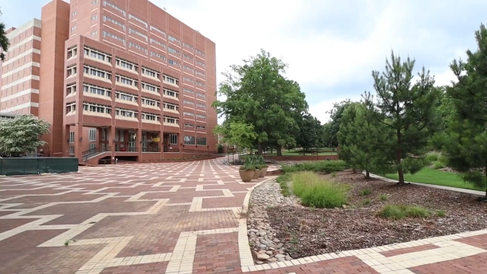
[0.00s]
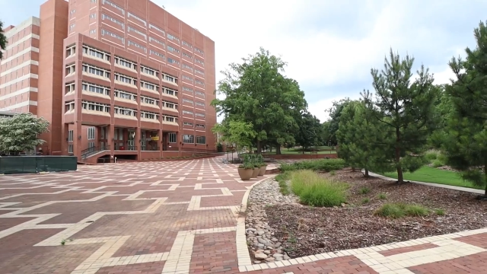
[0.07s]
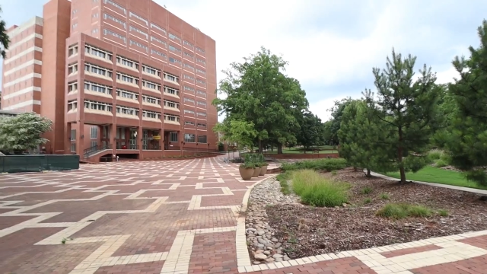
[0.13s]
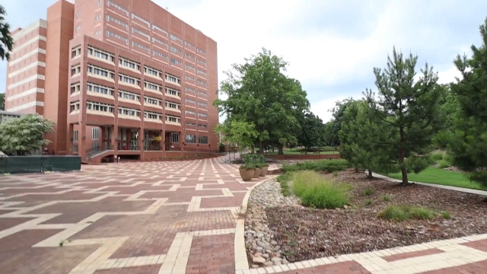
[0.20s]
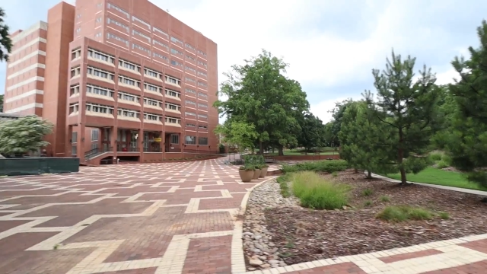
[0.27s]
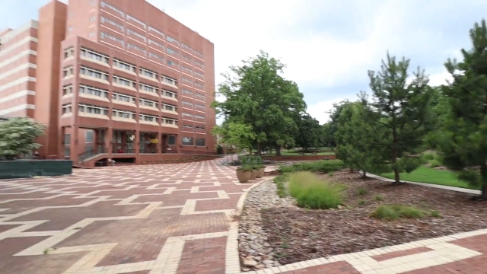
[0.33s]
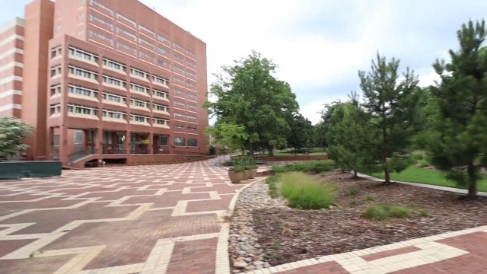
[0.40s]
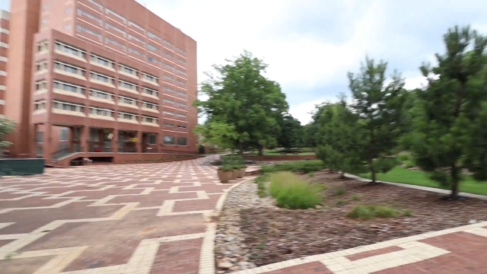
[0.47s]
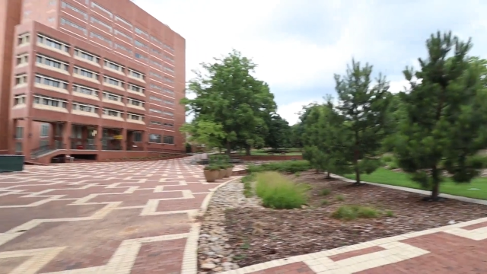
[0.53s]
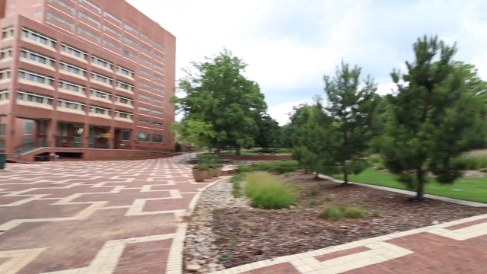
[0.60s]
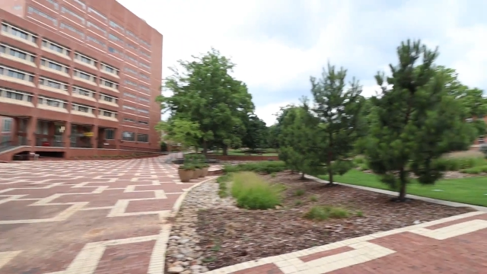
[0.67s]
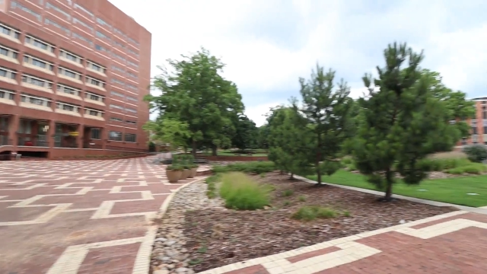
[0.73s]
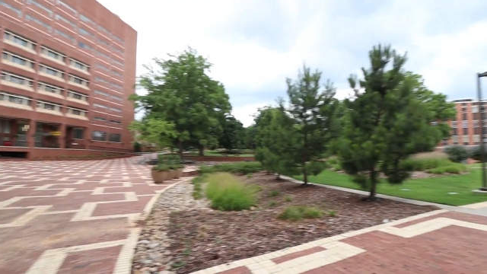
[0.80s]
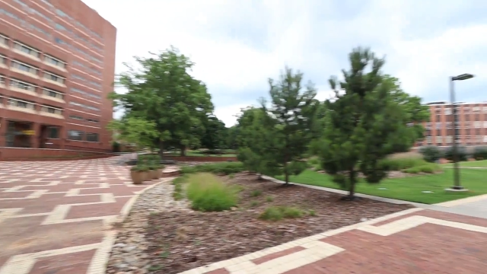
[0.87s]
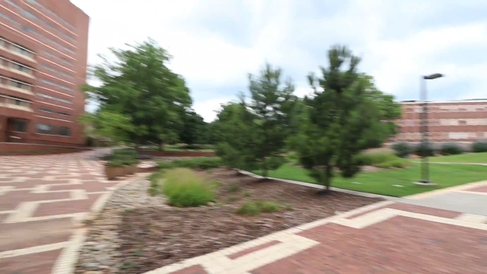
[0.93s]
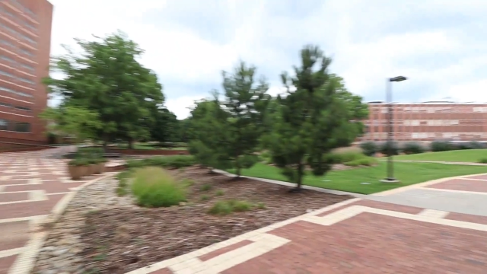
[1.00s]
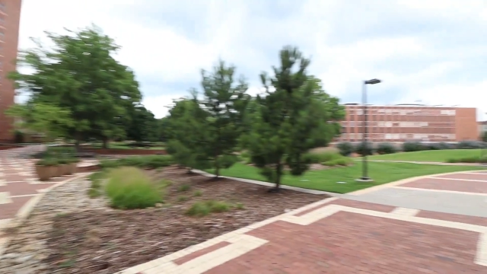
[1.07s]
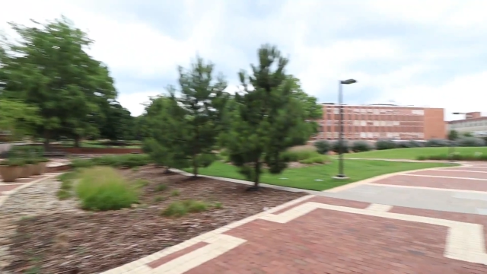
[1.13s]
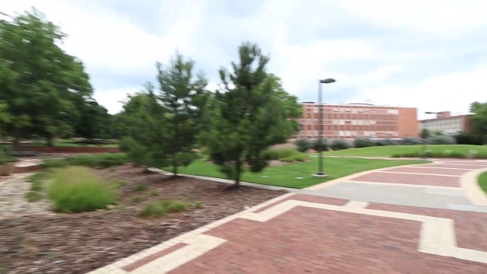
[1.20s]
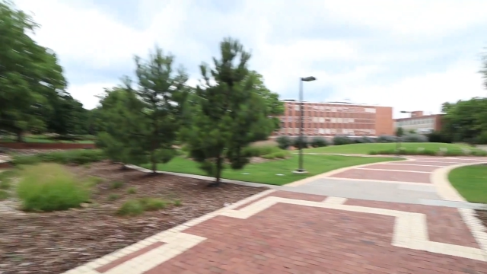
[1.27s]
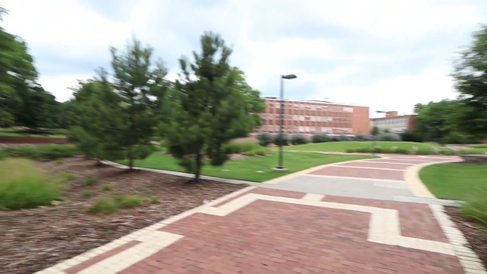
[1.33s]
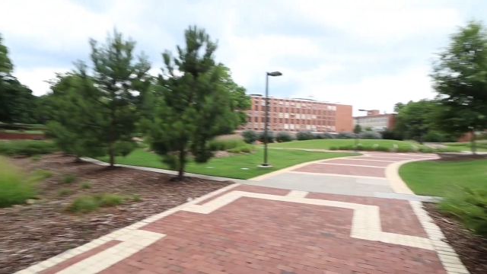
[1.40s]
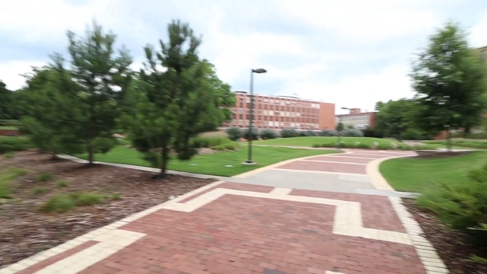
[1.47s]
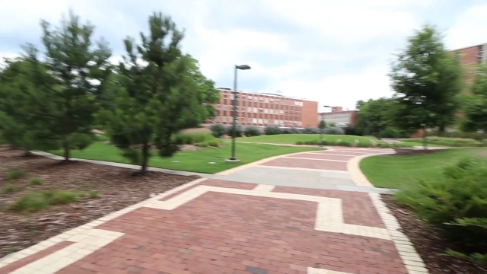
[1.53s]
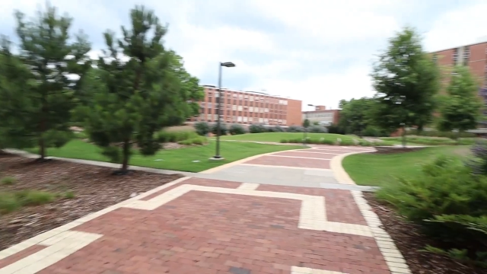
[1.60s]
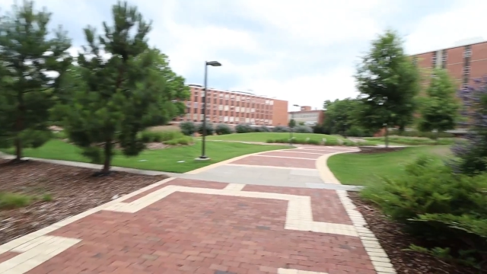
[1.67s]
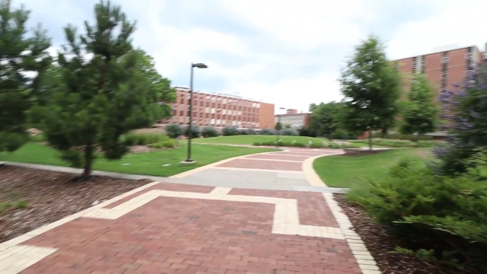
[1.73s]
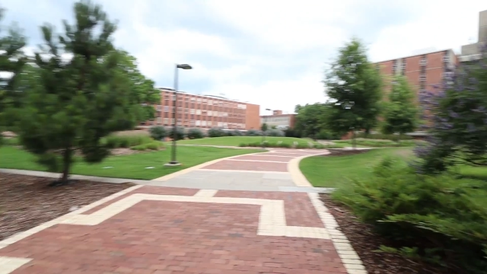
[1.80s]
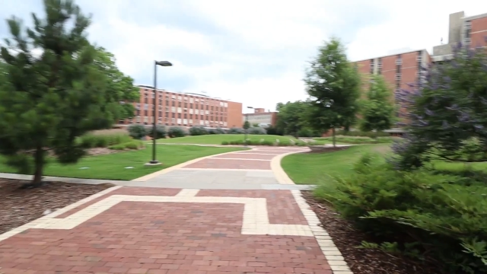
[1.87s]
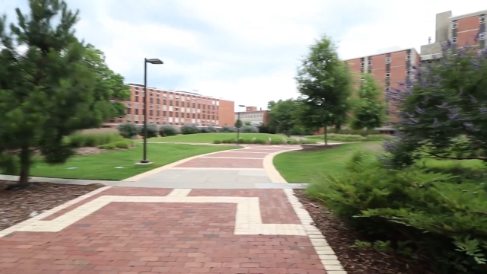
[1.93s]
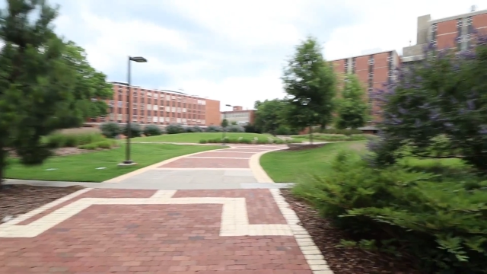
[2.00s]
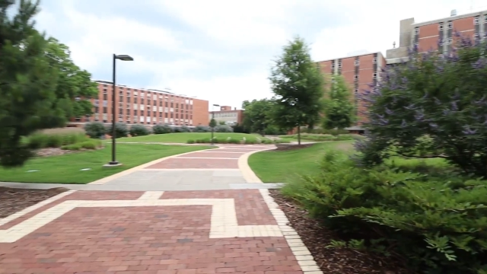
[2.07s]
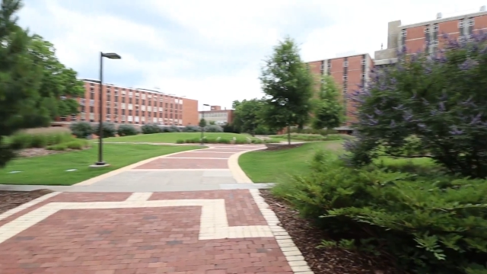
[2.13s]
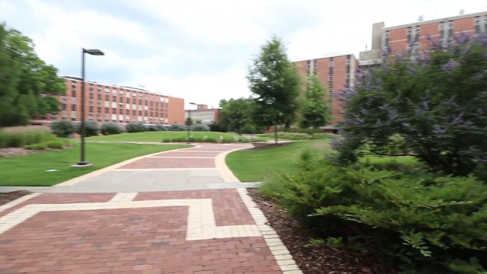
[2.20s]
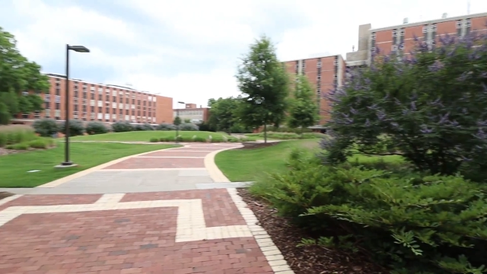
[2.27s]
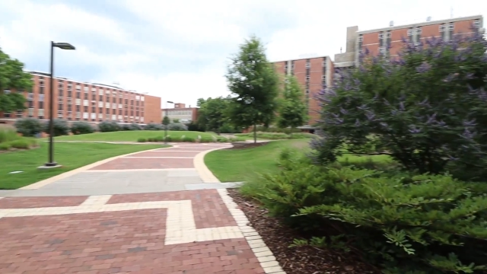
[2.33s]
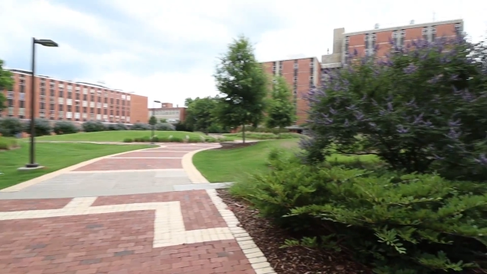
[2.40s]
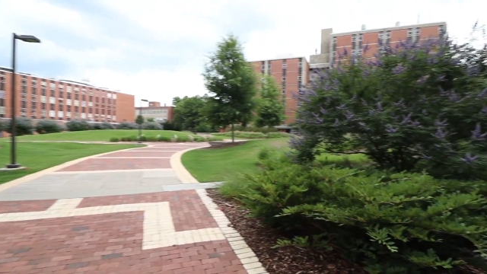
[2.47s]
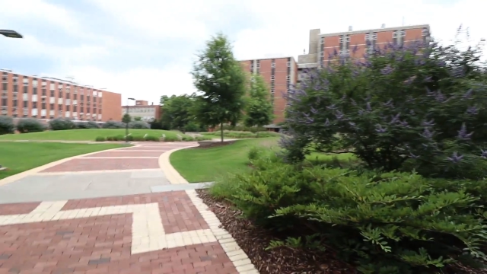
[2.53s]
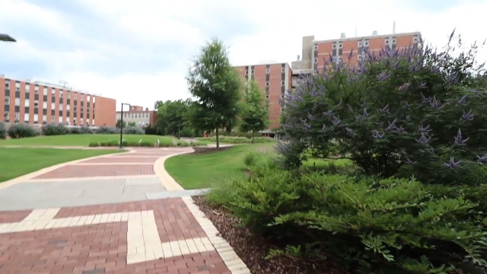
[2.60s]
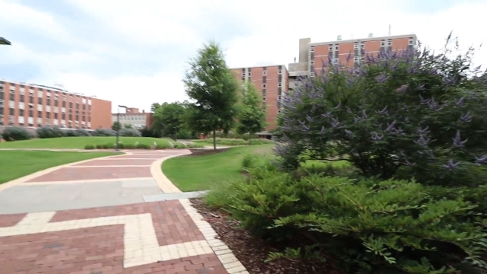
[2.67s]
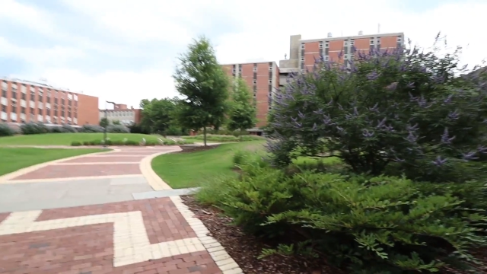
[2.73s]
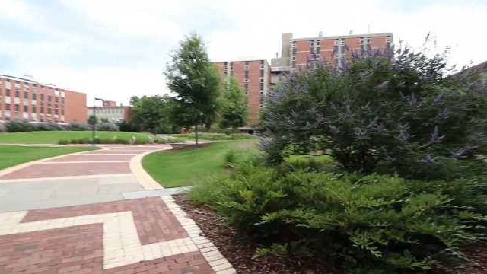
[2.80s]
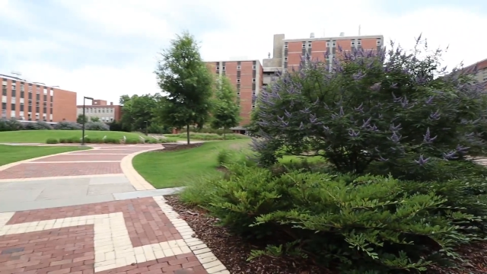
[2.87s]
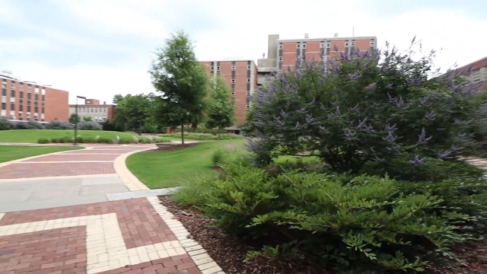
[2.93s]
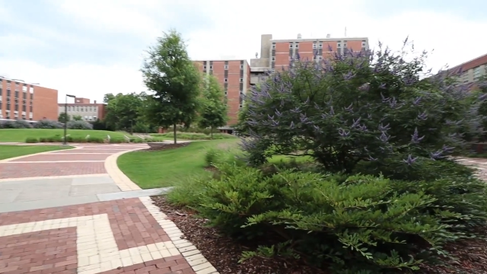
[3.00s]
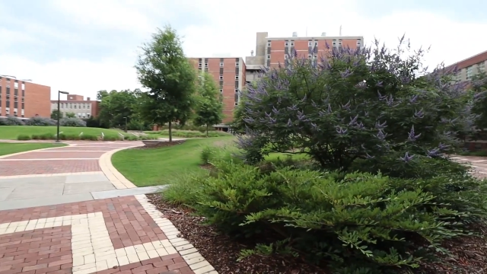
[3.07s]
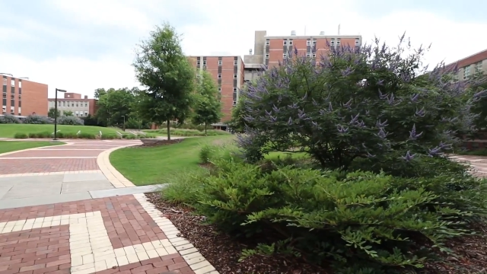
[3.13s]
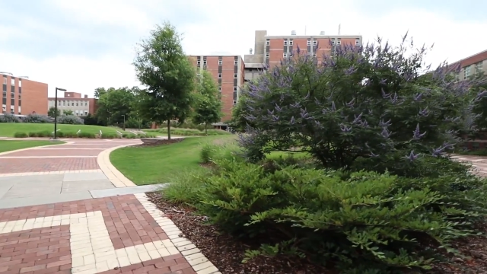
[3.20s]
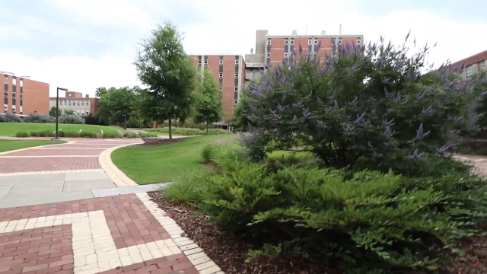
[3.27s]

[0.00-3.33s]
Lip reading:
Nobody's mouth can be seen.